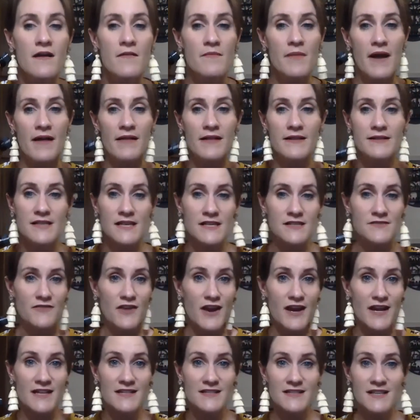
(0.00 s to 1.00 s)
Balance has
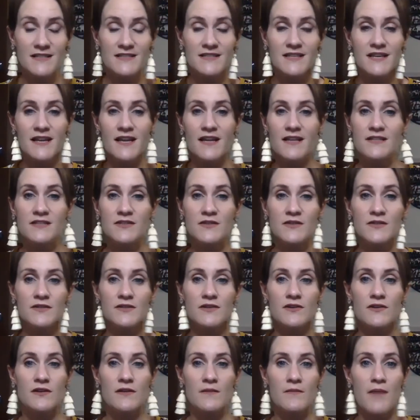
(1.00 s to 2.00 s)
frankincense in it, so it's
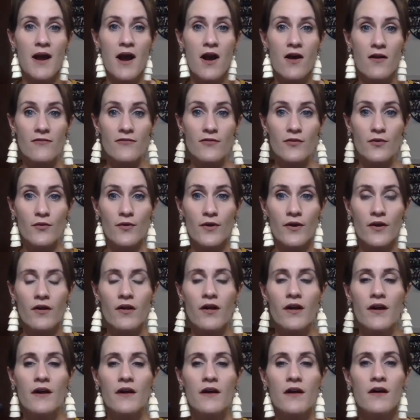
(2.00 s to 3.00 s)
a powerful oil.
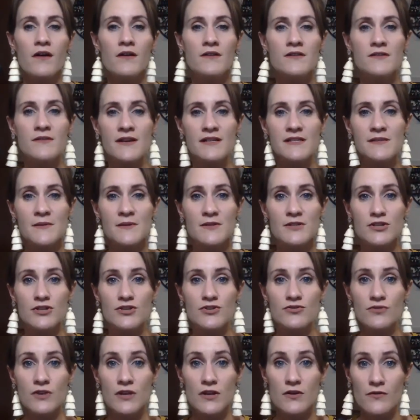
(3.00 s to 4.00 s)
Also has a bunch of
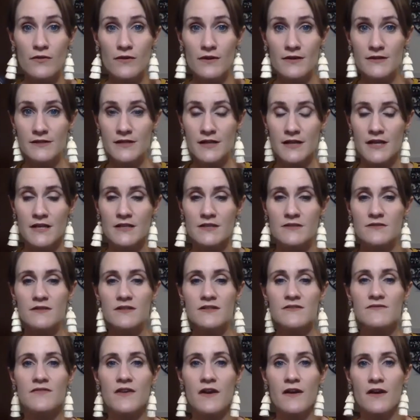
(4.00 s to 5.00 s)
tree oils in it, so
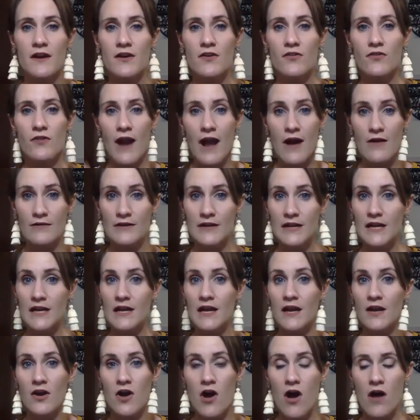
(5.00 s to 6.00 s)
it's very grounding
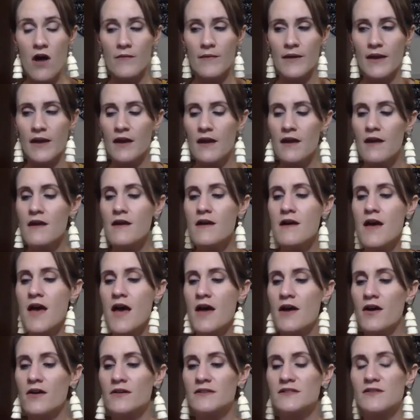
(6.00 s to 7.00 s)
and calming,
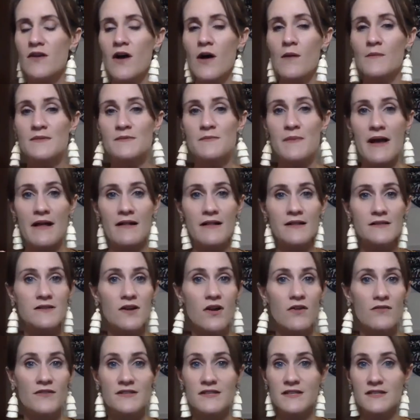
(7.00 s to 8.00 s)
and also helps balance
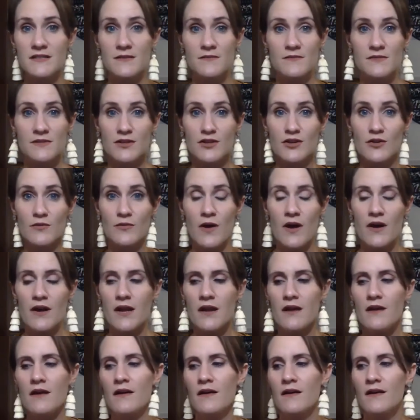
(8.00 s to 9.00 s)
all the systems in your body.
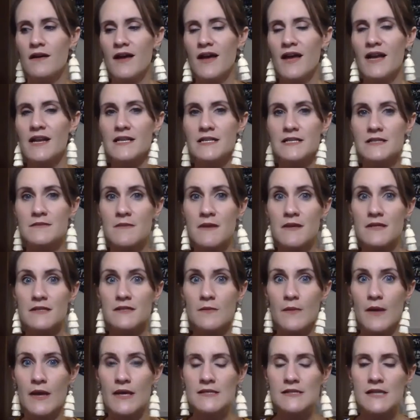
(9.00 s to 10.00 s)
It smells
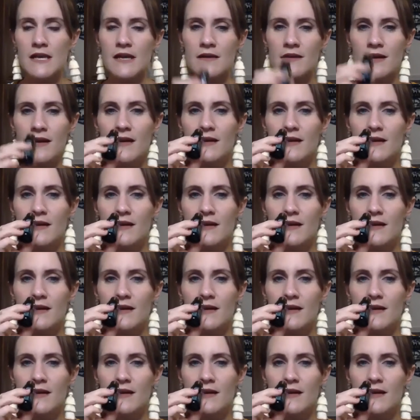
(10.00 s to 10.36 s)
amazing.